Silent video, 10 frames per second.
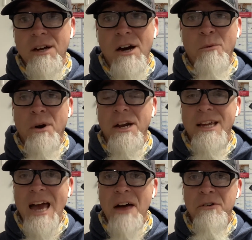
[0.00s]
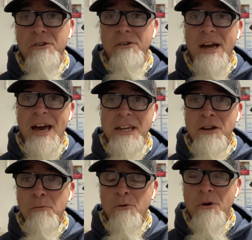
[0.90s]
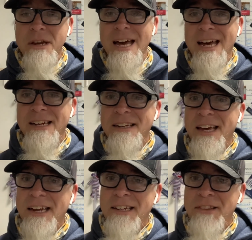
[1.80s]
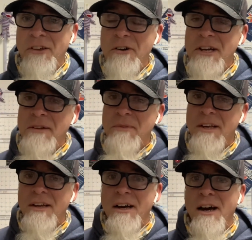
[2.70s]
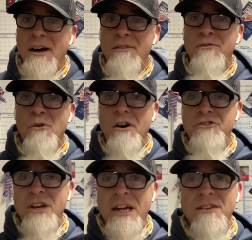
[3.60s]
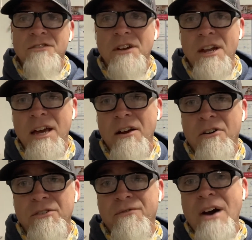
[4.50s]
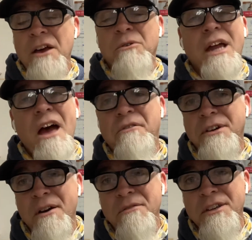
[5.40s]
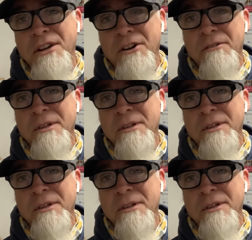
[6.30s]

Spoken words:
We're going to gather at Eagle Point at 10:30 for our check-in Sunday, our final gathering of the year.